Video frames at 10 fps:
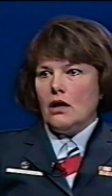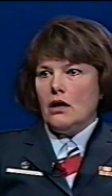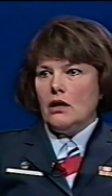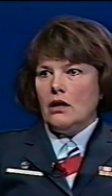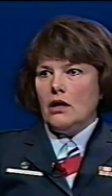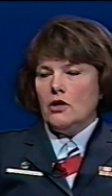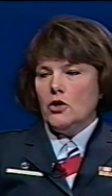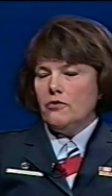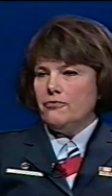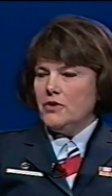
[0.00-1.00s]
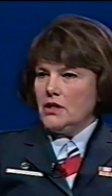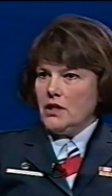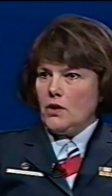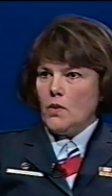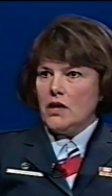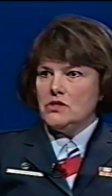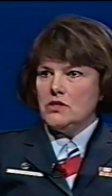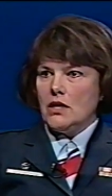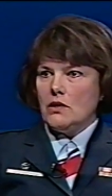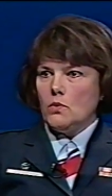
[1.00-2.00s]
uh, and her feeling
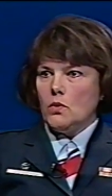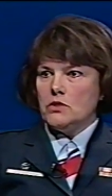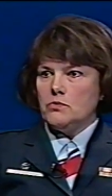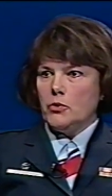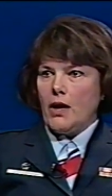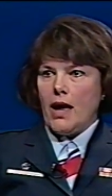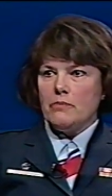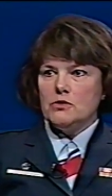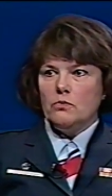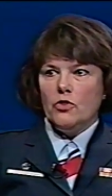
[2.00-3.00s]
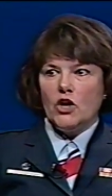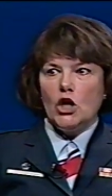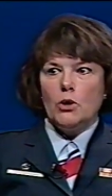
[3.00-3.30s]
was that it was perhaps the